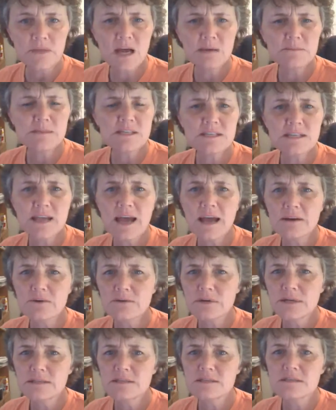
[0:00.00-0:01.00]
I'm
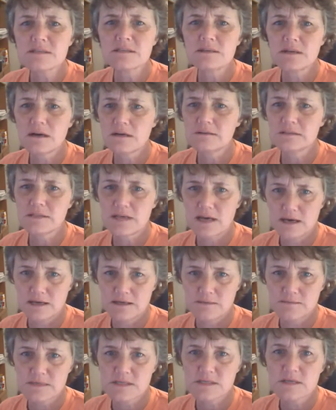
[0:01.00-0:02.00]
staggering the start
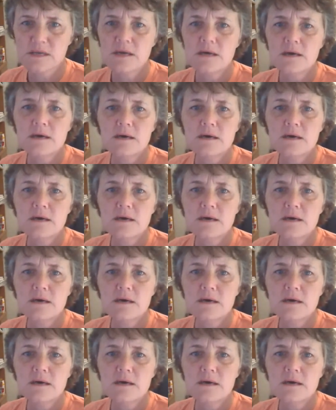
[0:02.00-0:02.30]
times